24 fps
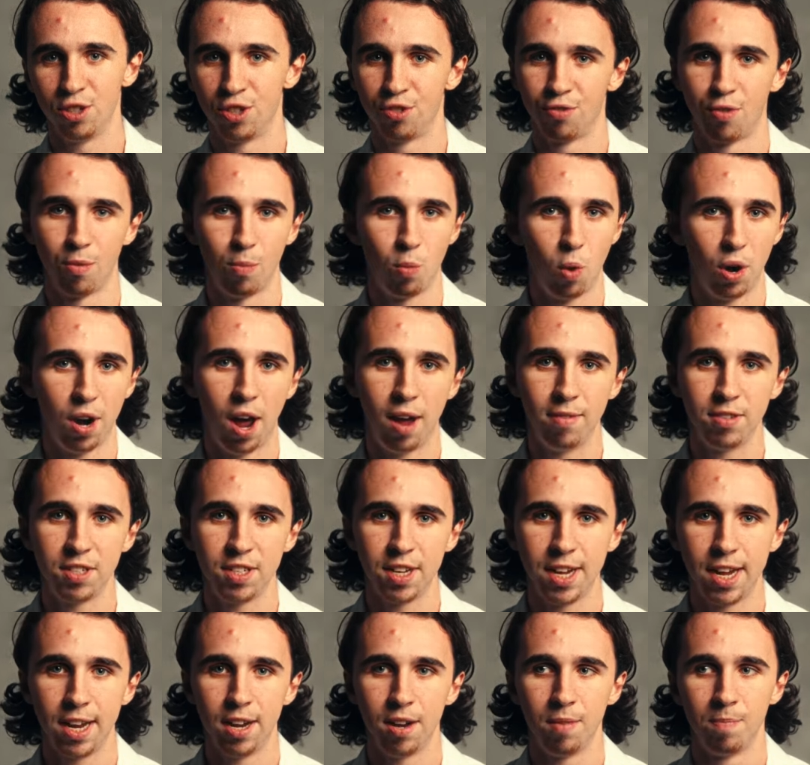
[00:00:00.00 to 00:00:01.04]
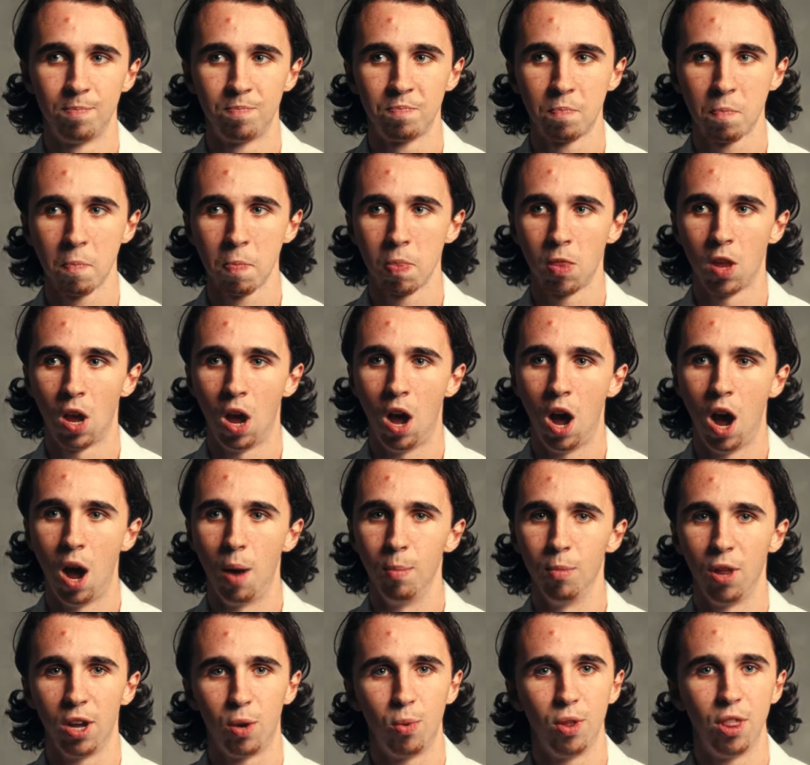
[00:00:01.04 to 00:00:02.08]
just from what I've seen,
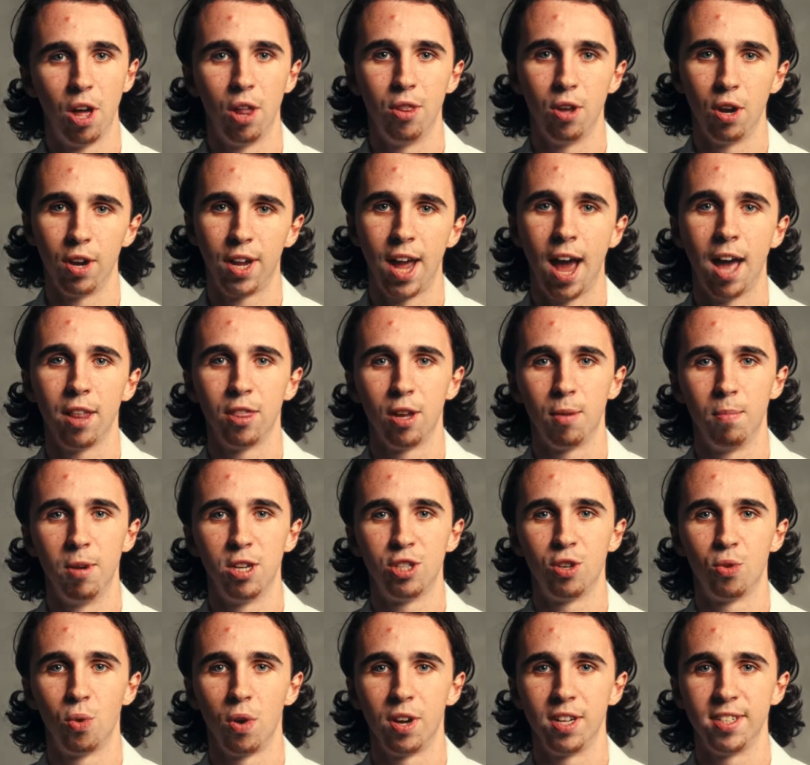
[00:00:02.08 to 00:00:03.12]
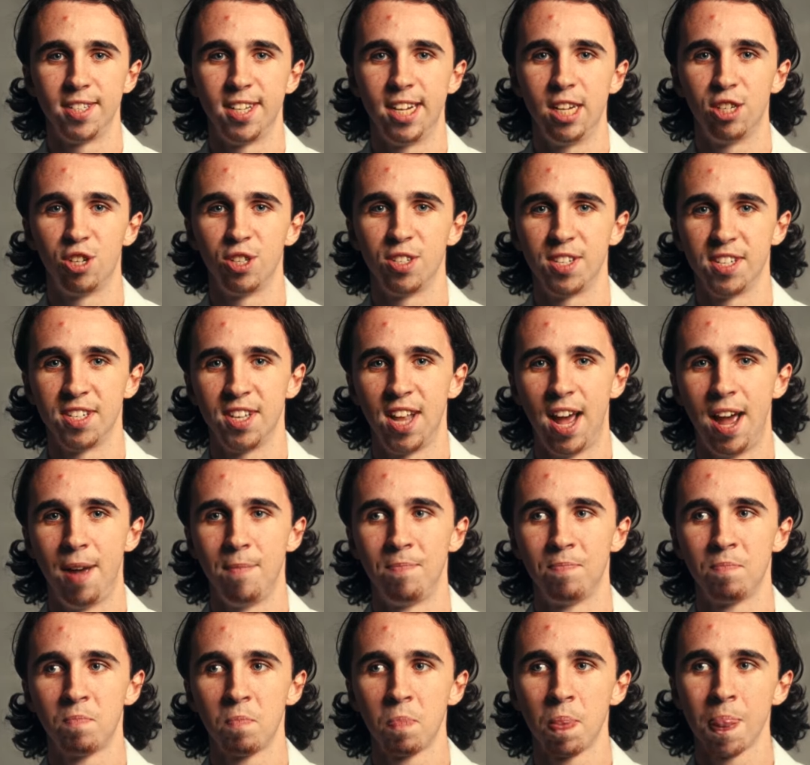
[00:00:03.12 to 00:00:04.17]
like with other Catholic mission organizations, is
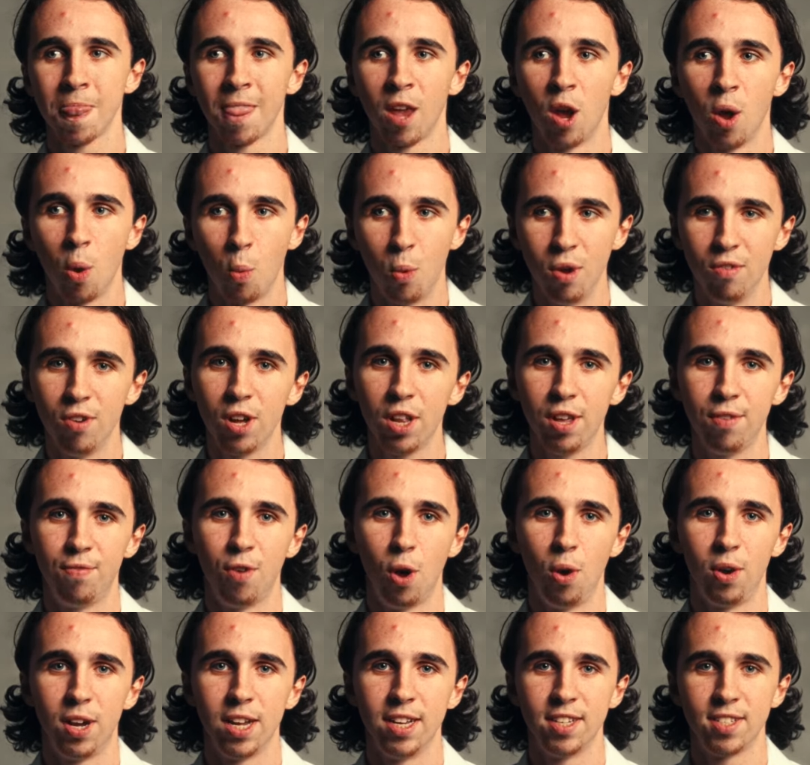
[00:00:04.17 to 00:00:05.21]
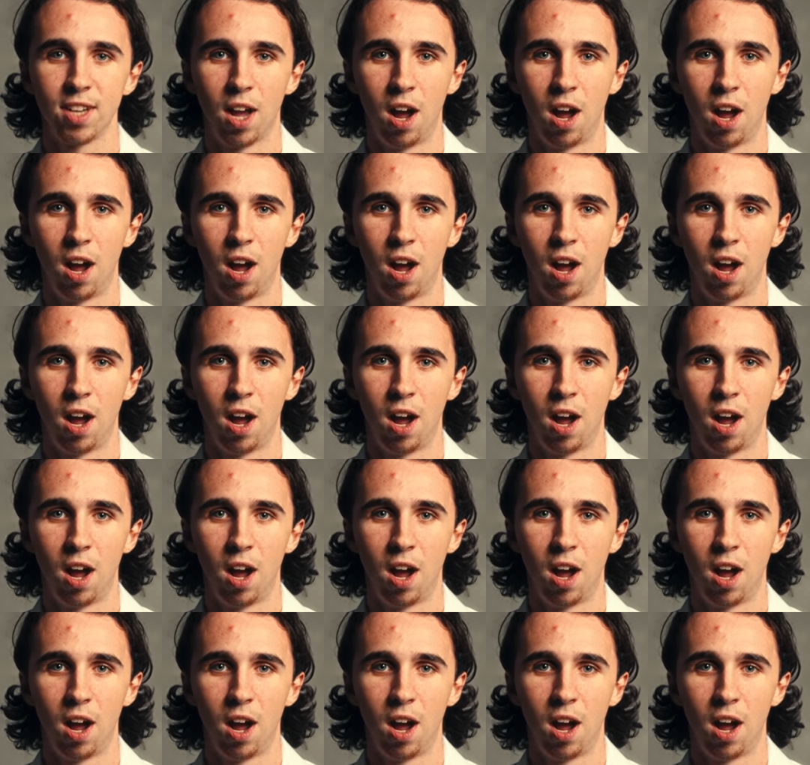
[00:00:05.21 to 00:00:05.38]
that we really focus